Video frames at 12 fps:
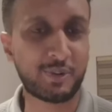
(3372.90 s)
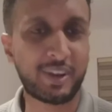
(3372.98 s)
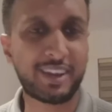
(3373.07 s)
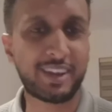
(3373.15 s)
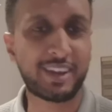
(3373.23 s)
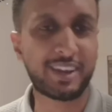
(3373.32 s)
a
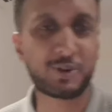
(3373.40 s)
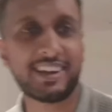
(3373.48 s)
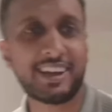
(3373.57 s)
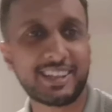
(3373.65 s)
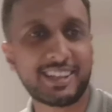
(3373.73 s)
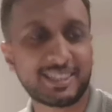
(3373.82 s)
very,
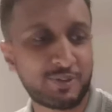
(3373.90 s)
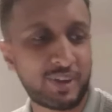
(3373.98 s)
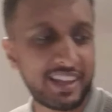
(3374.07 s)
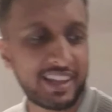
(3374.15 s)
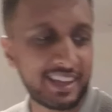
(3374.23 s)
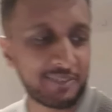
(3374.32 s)

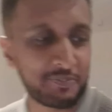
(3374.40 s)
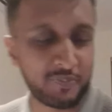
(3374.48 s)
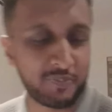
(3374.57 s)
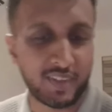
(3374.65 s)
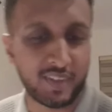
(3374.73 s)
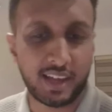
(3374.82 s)
that's a
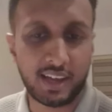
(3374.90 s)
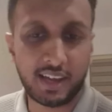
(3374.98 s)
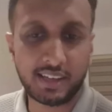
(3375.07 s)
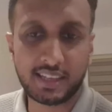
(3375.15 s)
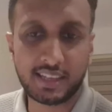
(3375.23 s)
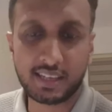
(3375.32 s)
very,
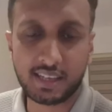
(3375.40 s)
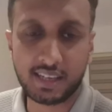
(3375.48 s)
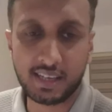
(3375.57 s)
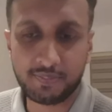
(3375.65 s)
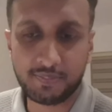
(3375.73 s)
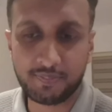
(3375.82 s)
I
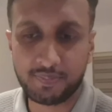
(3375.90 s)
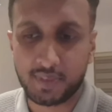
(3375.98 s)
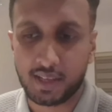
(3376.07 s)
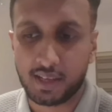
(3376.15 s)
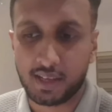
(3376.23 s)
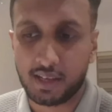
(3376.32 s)
think, uh,
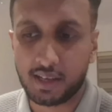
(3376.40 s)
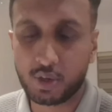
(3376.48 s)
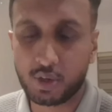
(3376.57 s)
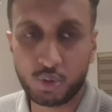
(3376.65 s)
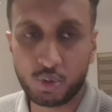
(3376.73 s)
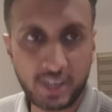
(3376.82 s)
a
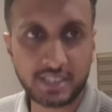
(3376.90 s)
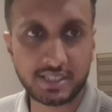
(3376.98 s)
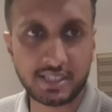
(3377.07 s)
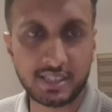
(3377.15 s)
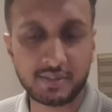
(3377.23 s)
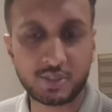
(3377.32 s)
good
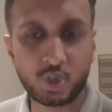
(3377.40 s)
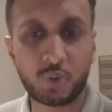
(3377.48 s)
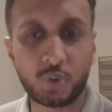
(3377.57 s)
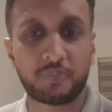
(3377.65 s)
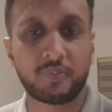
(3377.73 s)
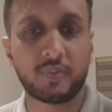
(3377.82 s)
question.
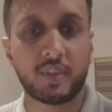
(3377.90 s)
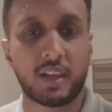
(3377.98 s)
So